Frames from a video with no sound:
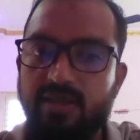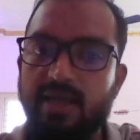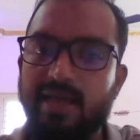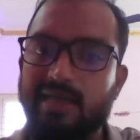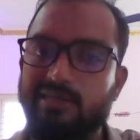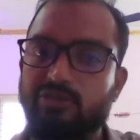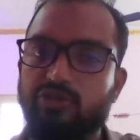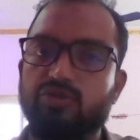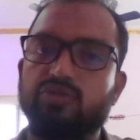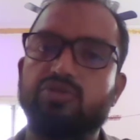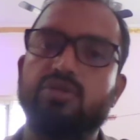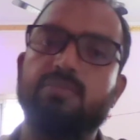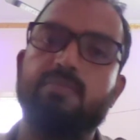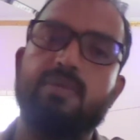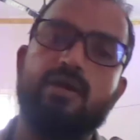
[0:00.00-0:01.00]
the
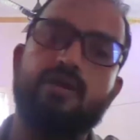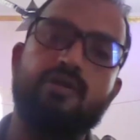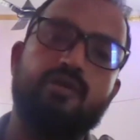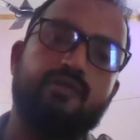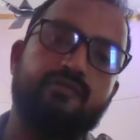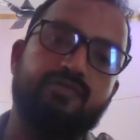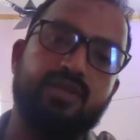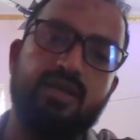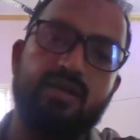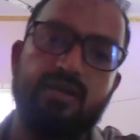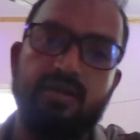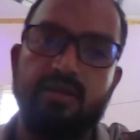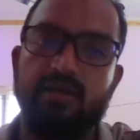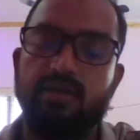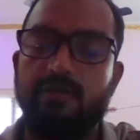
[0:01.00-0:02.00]
execution plan of the
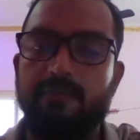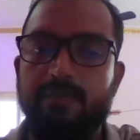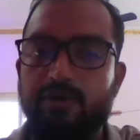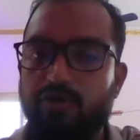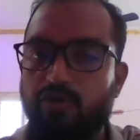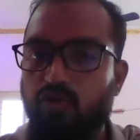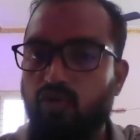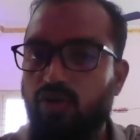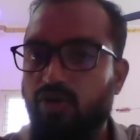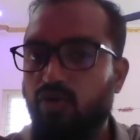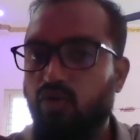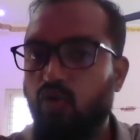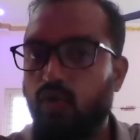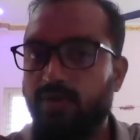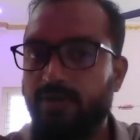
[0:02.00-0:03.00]
particular
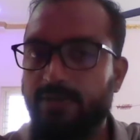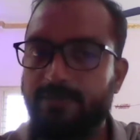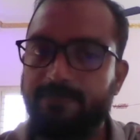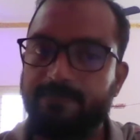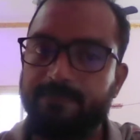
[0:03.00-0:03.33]
query.